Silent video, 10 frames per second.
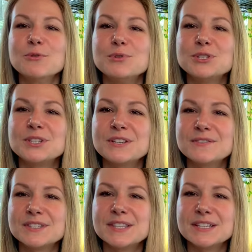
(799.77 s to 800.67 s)
which
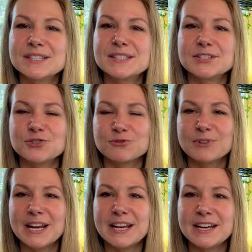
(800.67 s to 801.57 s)
gives this
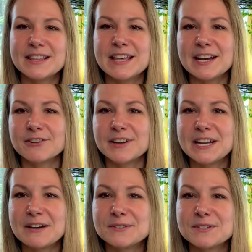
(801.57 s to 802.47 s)
tray that
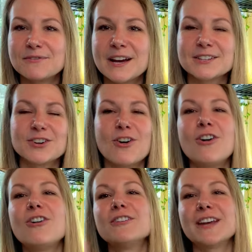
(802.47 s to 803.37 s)
greenhouse effect
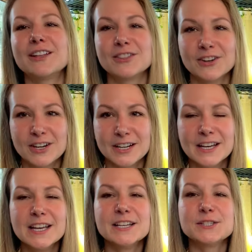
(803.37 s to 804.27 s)
all night long.
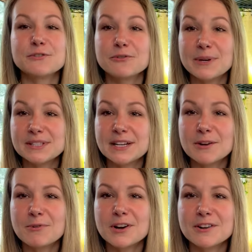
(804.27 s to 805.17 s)
So for my
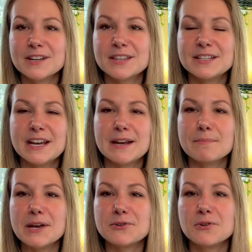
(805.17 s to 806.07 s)
second watering of the day,
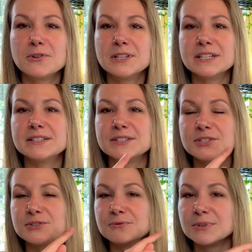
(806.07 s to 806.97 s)
my goal is
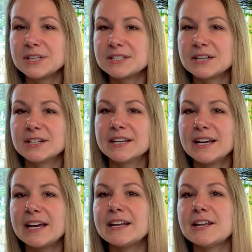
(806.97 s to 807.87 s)
to really
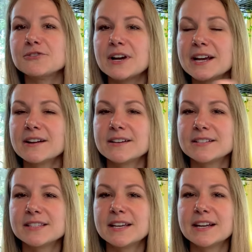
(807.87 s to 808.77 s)
target any dry
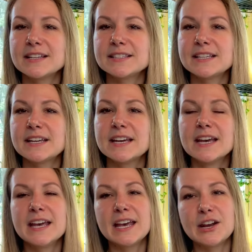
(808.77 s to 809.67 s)
areas that I see,
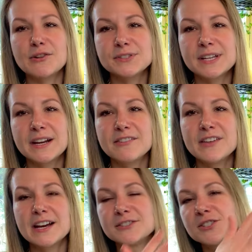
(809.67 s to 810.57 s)
and outside of
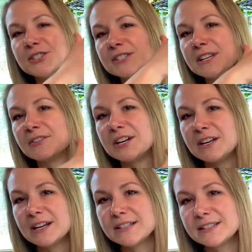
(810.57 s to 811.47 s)
that to just give it a
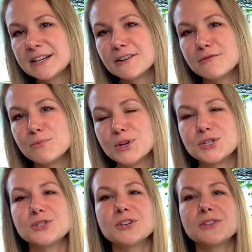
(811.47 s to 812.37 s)
nice layer of
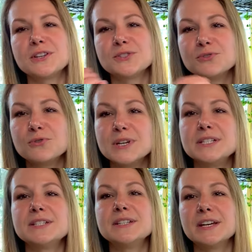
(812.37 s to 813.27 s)
moisture that's going
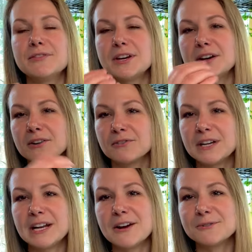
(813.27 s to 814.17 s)
to give it a
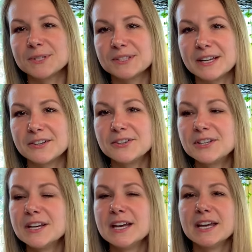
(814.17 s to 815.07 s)
greenhouse
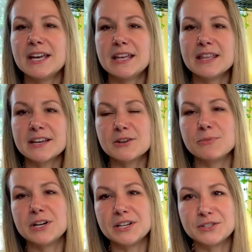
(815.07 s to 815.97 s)
cycle in that
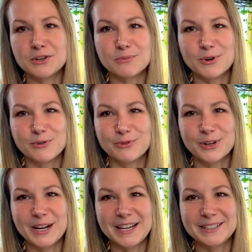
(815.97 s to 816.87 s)
humidity dome
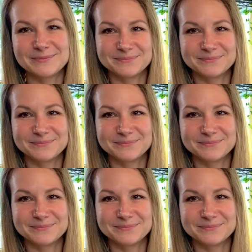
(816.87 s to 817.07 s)
overnight.